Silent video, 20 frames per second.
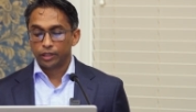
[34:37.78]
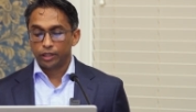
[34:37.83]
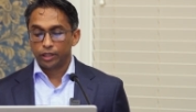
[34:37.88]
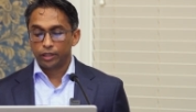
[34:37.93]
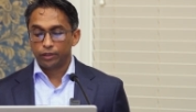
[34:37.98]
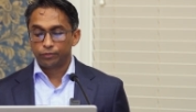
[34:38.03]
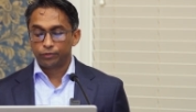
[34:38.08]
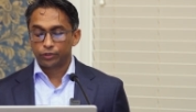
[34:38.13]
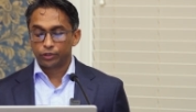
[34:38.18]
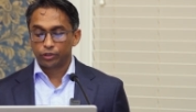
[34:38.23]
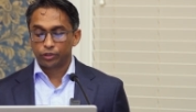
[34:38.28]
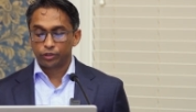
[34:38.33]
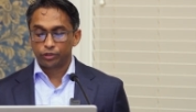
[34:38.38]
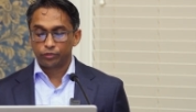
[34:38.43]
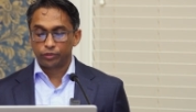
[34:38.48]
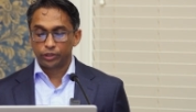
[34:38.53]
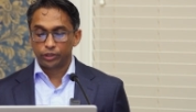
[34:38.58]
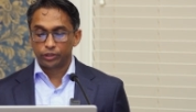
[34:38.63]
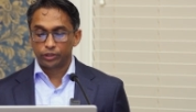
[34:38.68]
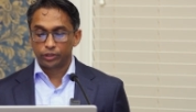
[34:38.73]
If
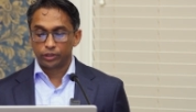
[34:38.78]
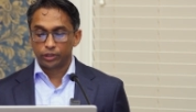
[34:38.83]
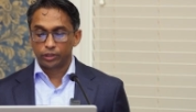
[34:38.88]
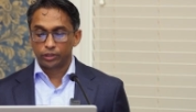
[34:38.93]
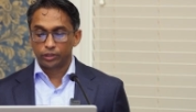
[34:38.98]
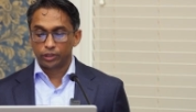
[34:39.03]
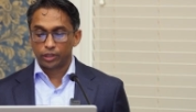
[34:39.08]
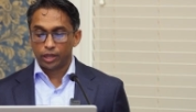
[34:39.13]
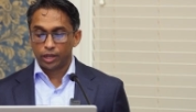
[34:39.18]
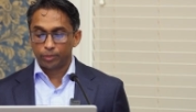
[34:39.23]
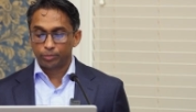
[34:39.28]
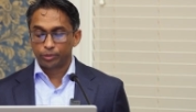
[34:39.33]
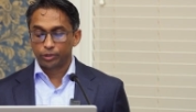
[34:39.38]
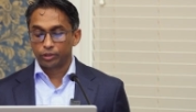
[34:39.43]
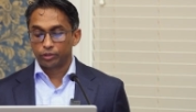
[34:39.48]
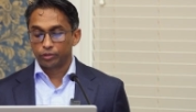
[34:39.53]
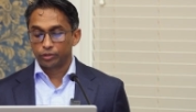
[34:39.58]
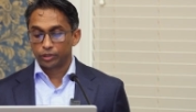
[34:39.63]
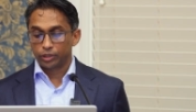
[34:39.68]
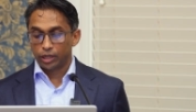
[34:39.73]
surgery is an
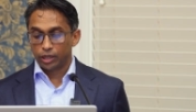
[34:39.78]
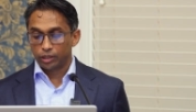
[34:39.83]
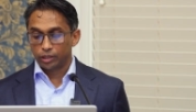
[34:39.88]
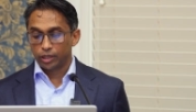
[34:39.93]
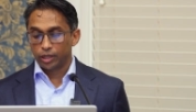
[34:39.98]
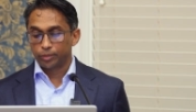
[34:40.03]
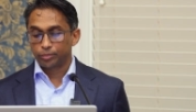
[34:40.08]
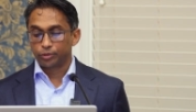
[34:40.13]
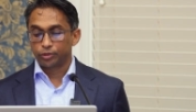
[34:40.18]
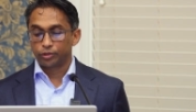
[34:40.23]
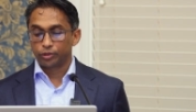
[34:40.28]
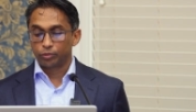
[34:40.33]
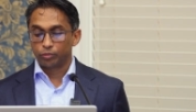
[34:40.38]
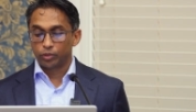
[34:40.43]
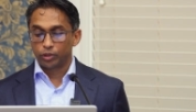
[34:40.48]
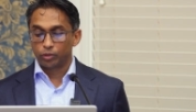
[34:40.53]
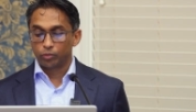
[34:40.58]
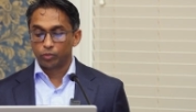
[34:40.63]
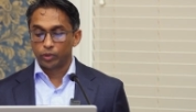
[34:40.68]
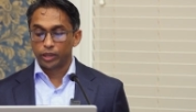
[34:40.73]
option or is not an option or you
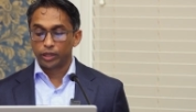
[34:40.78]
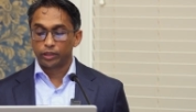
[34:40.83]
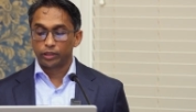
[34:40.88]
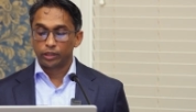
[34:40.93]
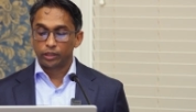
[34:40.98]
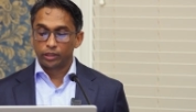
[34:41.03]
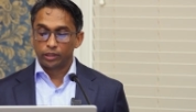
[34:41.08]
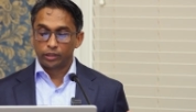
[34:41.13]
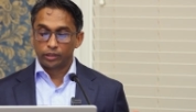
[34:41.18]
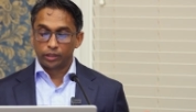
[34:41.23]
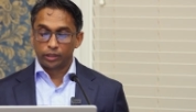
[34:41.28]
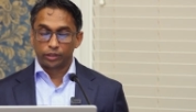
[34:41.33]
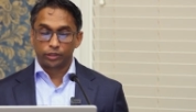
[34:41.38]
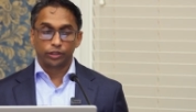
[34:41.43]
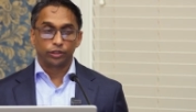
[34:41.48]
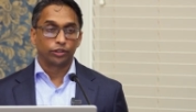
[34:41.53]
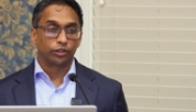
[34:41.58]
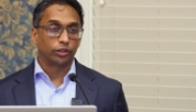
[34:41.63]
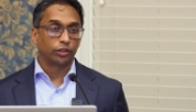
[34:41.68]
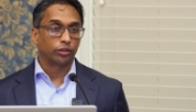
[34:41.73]
want to wait, then
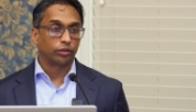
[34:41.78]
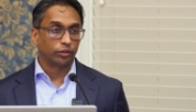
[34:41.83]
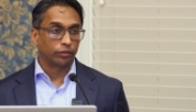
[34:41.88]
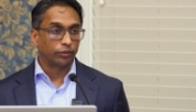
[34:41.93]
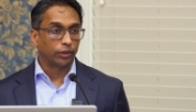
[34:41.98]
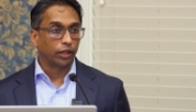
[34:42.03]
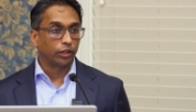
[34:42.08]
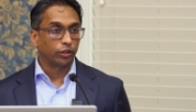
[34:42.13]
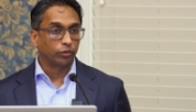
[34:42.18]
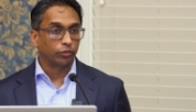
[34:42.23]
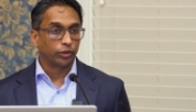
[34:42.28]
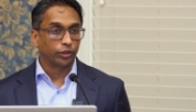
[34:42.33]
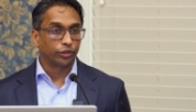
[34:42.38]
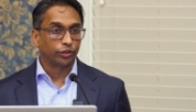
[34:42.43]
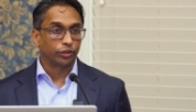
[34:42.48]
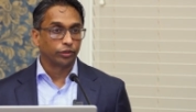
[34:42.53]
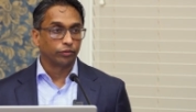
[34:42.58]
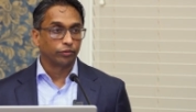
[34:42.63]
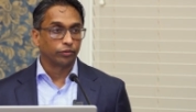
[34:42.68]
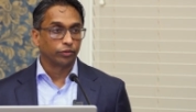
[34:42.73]
consider
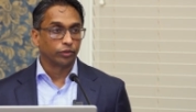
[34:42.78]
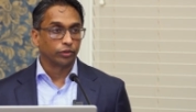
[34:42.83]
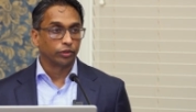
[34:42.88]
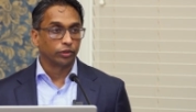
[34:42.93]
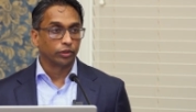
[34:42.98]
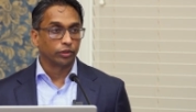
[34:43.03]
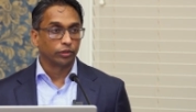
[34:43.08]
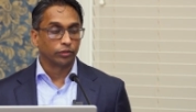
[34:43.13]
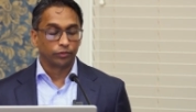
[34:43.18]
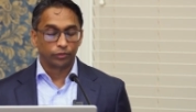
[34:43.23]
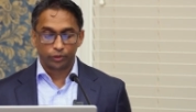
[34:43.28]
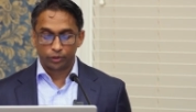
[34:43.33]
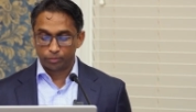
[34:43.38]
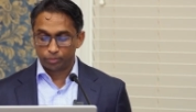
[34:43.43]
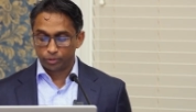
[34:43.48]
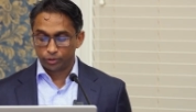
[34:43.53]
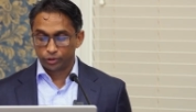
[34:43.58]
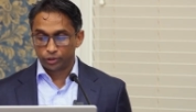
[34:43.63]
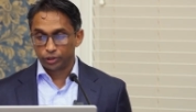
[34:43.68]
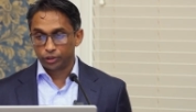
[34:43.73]
evaluation for the
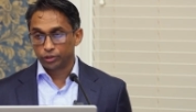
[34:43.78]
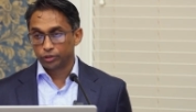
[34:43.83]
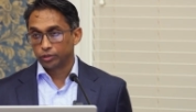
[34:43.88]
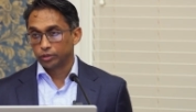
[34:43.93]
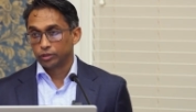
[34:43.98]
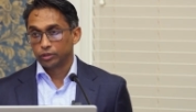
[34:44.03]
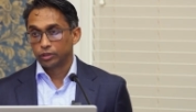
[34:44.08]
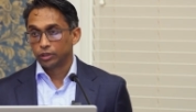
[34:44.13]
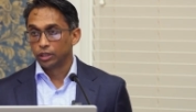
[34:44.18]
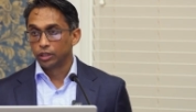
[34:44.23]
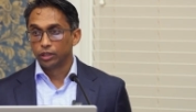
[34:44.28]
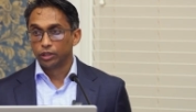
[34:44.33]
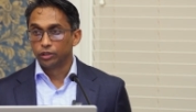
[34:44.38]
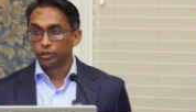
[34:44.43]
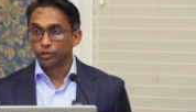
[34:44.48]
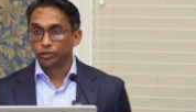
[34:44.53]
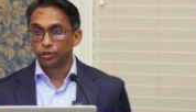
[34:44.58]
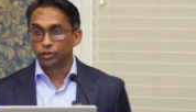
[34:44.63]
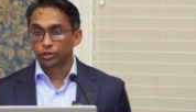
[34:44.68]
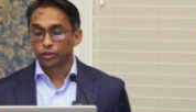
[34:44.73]
procedure and
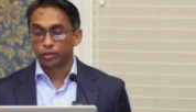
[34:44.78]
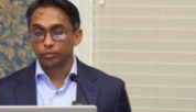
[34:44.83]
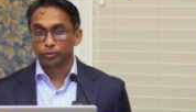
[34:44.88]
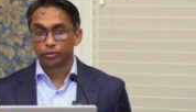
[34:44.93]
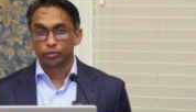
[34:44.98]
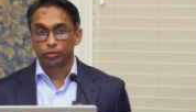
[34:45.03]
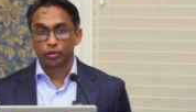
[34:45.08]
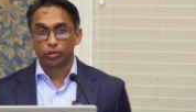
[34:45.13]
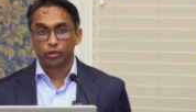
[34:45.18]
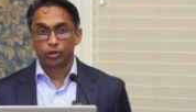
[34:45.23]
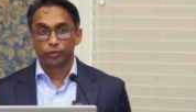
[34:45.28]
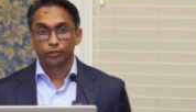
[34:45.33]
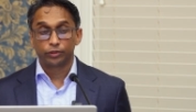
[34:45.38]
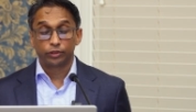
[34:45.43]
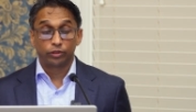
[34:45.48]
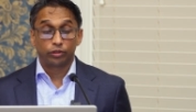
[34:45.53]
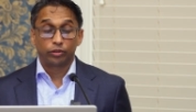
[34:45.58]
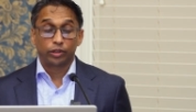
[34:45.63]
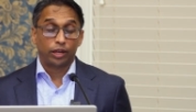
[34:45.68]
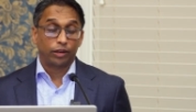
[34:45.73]
just come to our office.
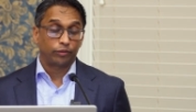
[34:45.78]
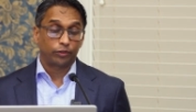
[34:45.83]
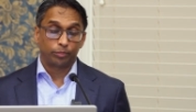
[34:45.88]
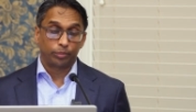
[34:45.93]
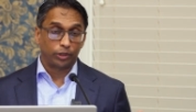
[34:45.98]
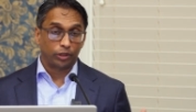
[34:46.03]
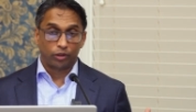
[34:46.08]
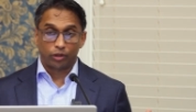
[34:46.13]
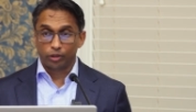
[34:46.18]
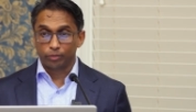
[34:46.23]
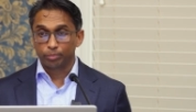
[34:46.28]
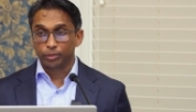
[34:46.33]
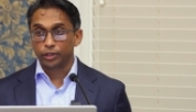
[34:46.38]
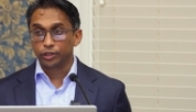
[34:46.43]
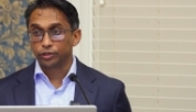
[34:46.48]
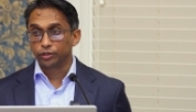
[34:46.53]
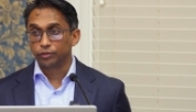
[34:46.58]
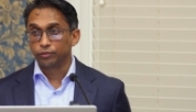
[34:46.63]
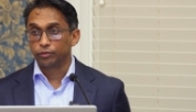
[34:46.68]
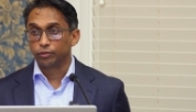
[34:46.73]
You don't have to be a heart
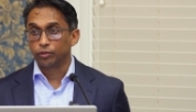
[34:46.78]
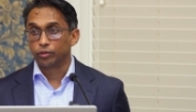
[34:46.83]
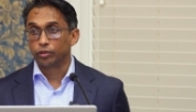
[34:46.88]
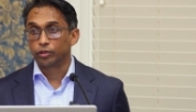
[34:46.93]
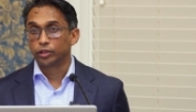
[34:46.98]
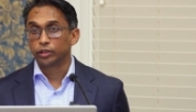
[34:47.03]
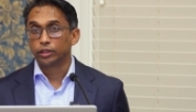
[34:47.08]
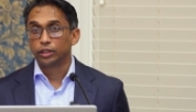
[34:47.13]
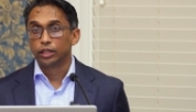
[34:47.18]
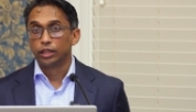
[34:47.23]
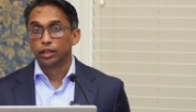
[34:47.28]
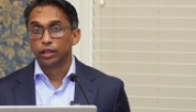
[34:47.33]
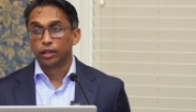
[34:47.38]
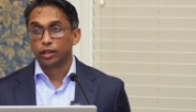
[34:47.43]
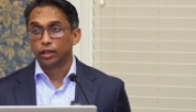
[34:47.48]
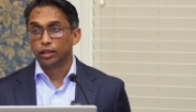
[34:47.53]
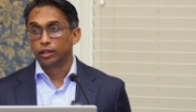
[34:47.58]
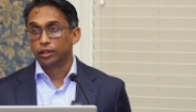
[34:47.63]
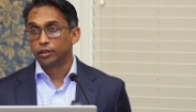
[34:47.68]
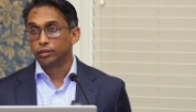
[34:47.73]
patient for it.
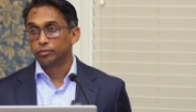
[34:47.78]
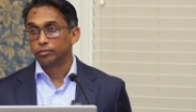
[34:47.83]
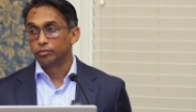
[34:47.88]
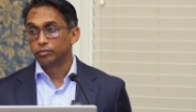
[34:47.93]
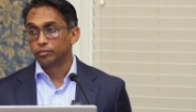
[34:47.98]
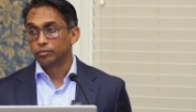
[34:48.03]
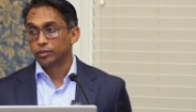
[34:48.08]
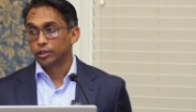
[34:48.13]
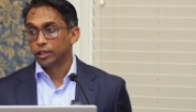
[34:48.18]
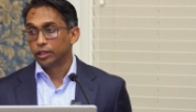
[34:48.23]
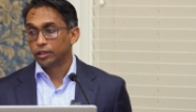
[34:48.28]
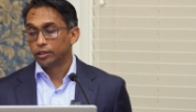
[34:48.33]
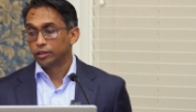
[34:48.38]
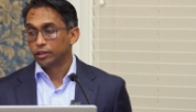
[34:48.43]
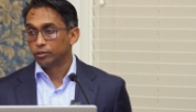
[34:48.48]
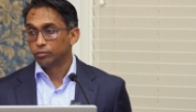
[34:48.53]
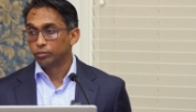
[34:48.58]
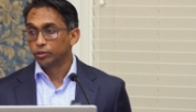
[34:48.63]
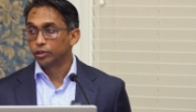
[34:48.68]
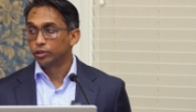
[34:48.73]
And
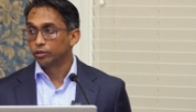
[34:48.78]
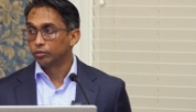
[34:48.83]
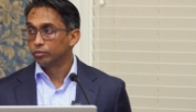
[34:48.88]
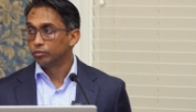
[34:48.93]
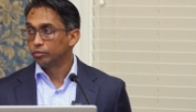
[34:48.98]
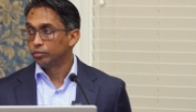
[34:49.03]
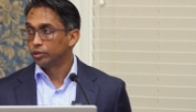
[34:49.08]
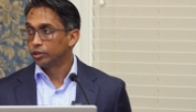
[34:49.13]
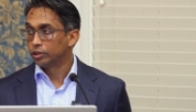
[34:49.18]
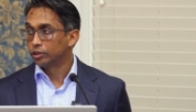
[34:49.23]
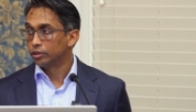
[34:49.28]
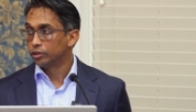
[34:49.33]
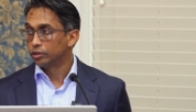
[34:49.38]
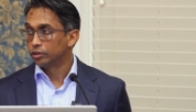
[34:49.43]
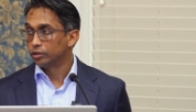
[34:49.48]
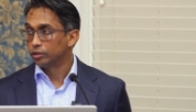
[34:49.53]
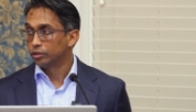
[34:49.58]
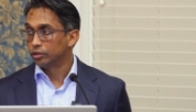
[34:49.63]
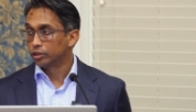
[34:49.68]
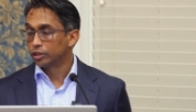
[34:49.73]
then we
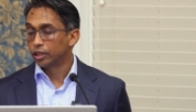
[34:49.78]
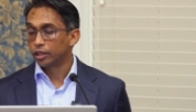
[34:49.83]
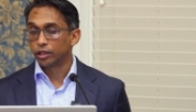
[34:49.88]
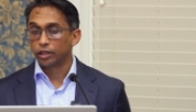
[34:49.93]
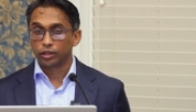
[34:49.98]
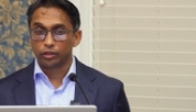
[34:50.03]
can look at it.